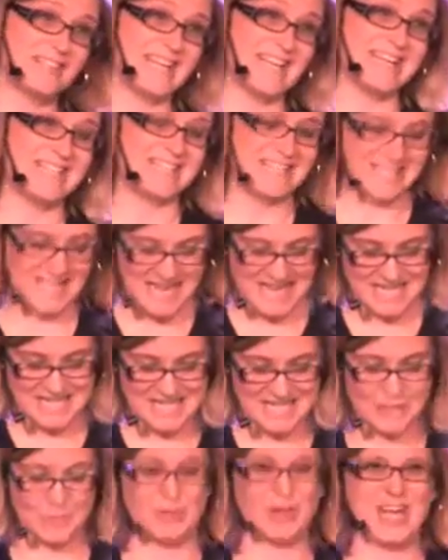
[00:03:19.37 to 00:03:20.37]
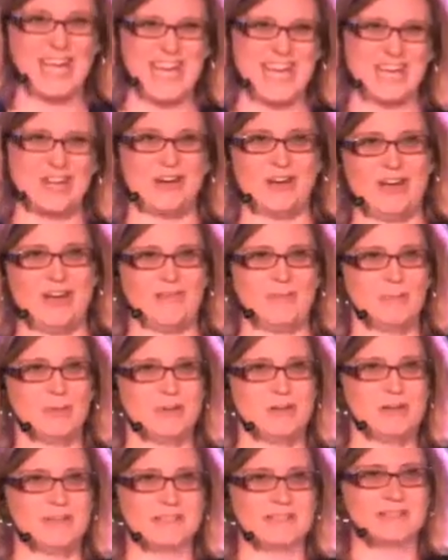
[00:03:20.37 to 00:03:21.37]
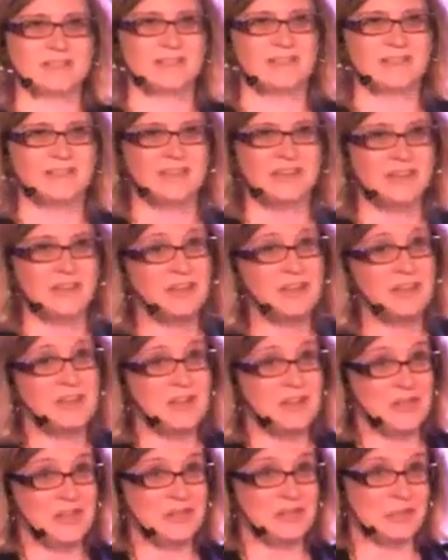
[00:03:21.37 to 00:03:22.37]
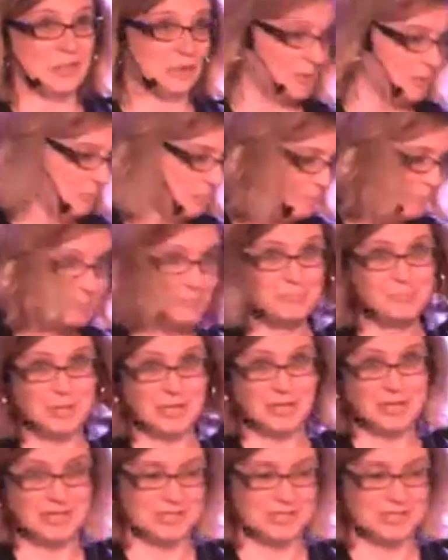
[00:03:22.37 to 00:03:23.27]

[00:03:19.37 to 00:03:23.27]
in 1980, there were 8 craft breweries. So beer